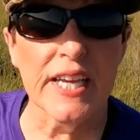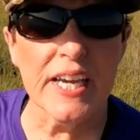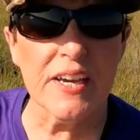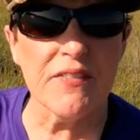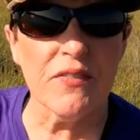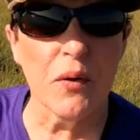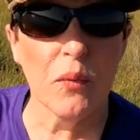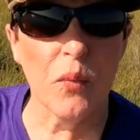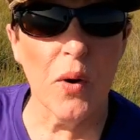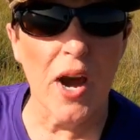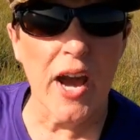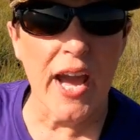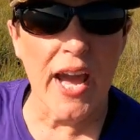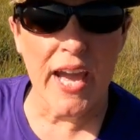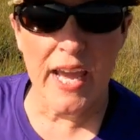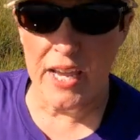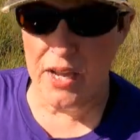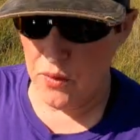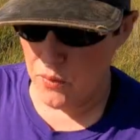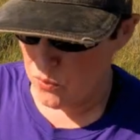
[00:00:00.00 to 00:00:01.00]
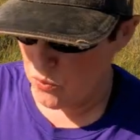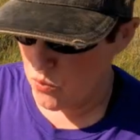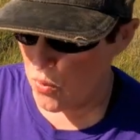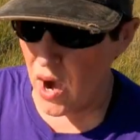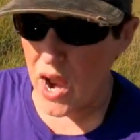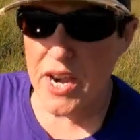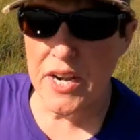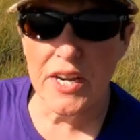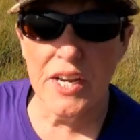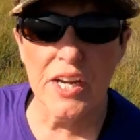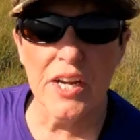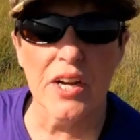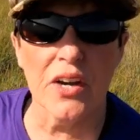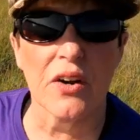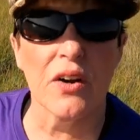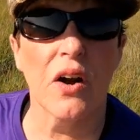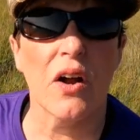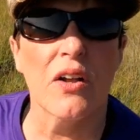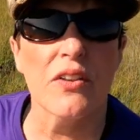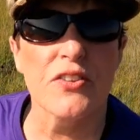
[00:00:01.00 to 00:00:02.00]
giveaway right
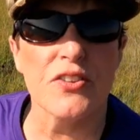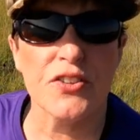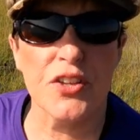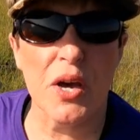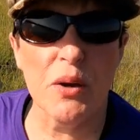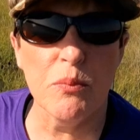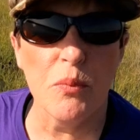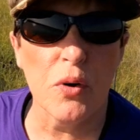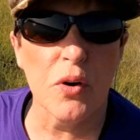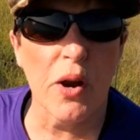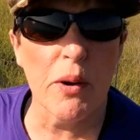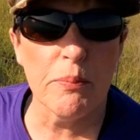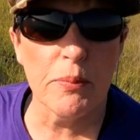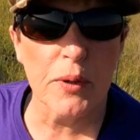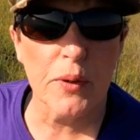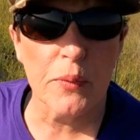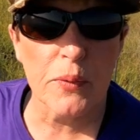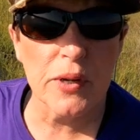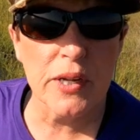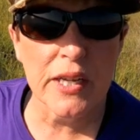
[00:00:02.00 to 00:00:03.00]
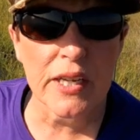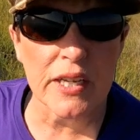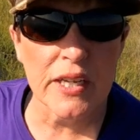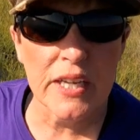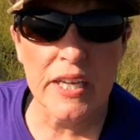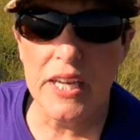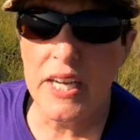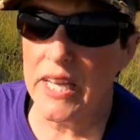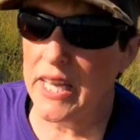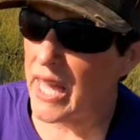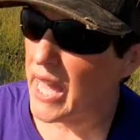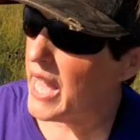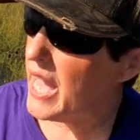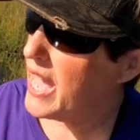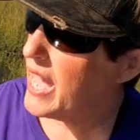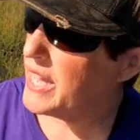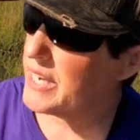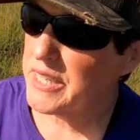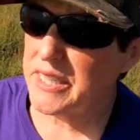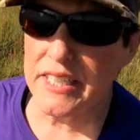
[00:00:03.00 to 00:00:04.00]
here on Somewhere Up a Creek.
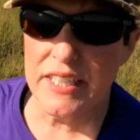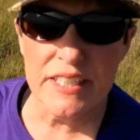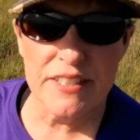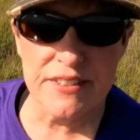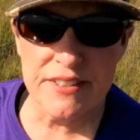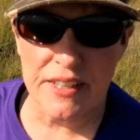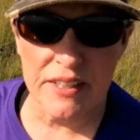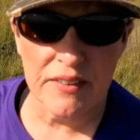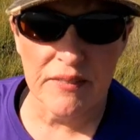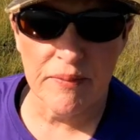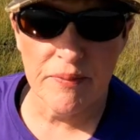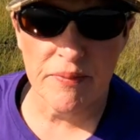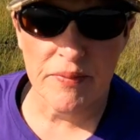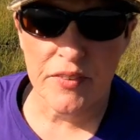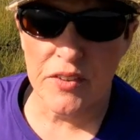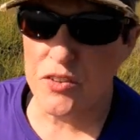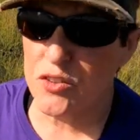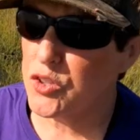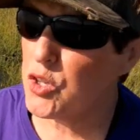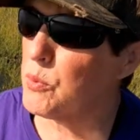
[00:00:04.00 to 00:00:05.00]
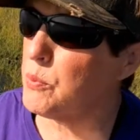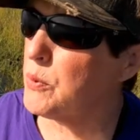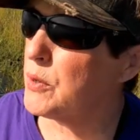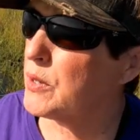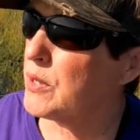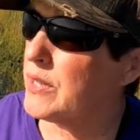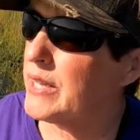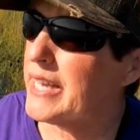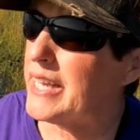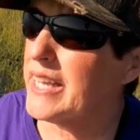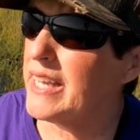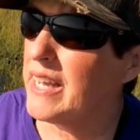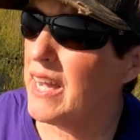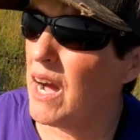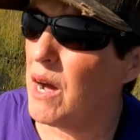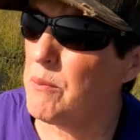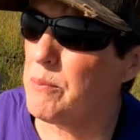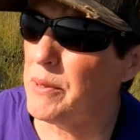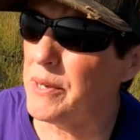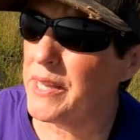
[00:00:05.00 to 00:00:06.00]
And listen, the Super Clean
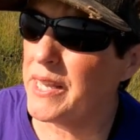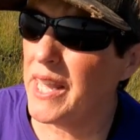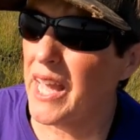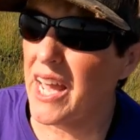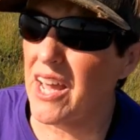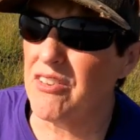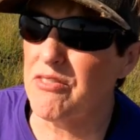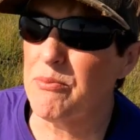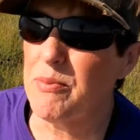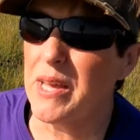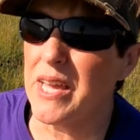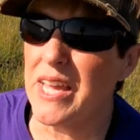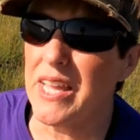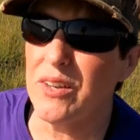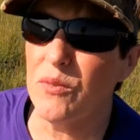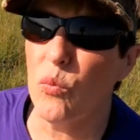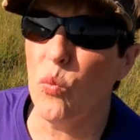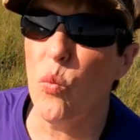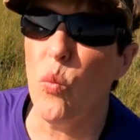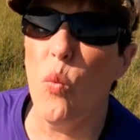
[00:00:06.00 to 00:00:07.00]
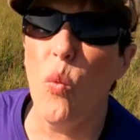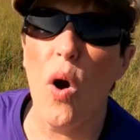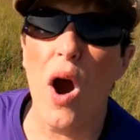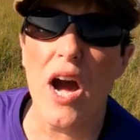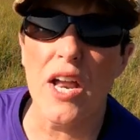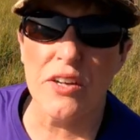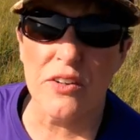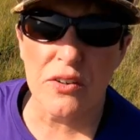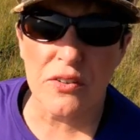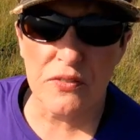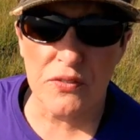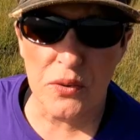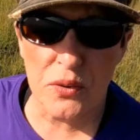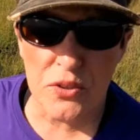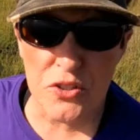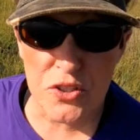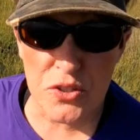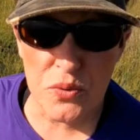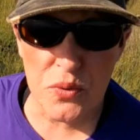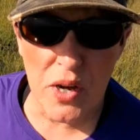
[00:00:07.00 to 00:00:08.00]
Company have been
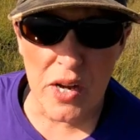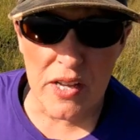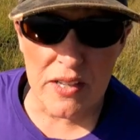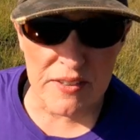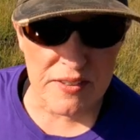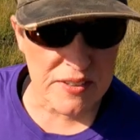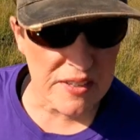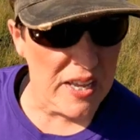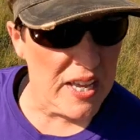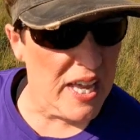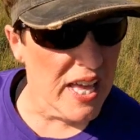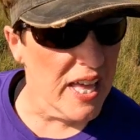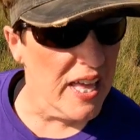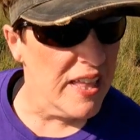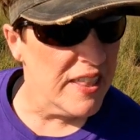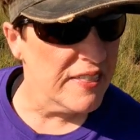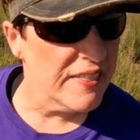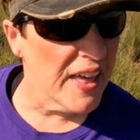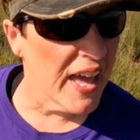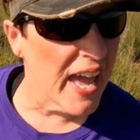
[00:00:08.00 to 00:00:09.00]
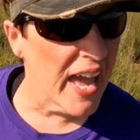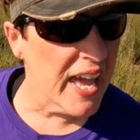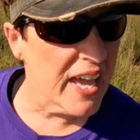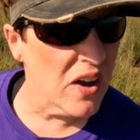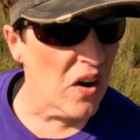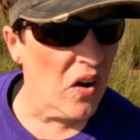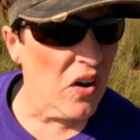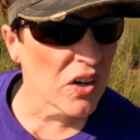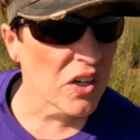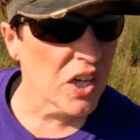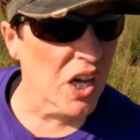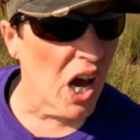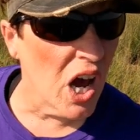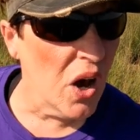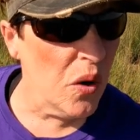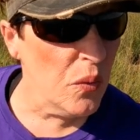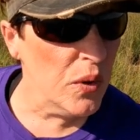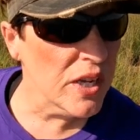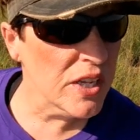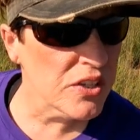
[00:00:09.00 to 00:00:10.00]
wonderful to us. They are
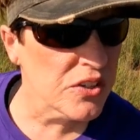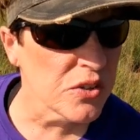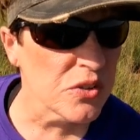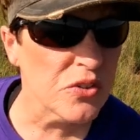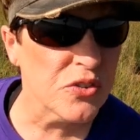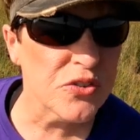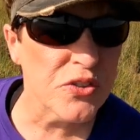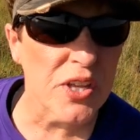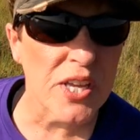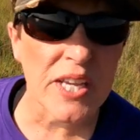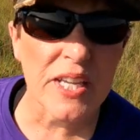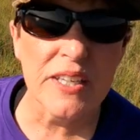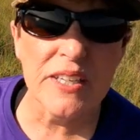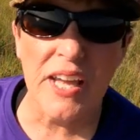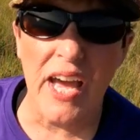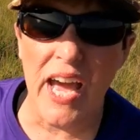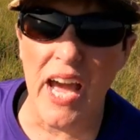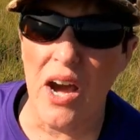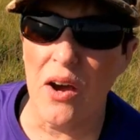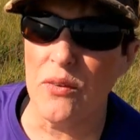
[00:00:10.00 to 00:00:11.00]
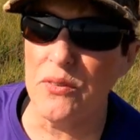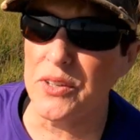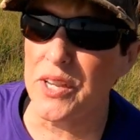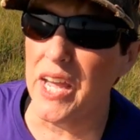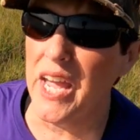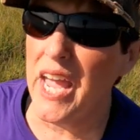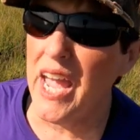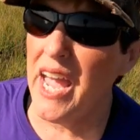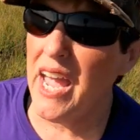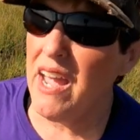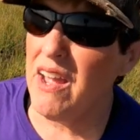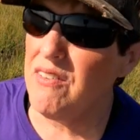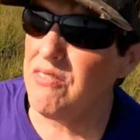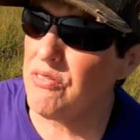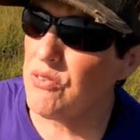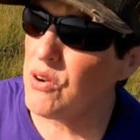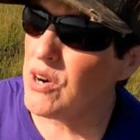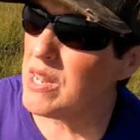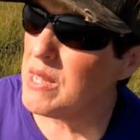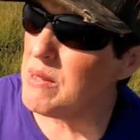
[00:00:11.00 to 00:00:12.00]
going to send out
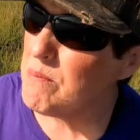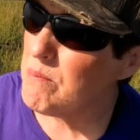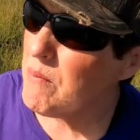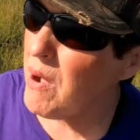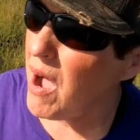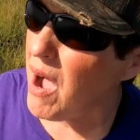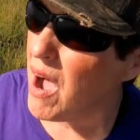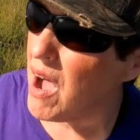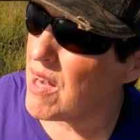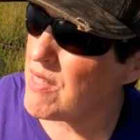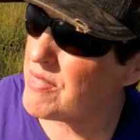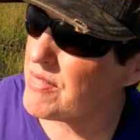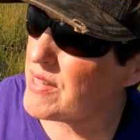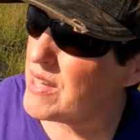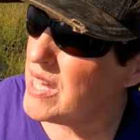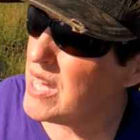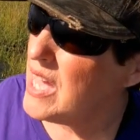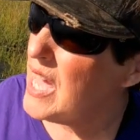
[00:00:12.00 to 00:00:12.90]
every month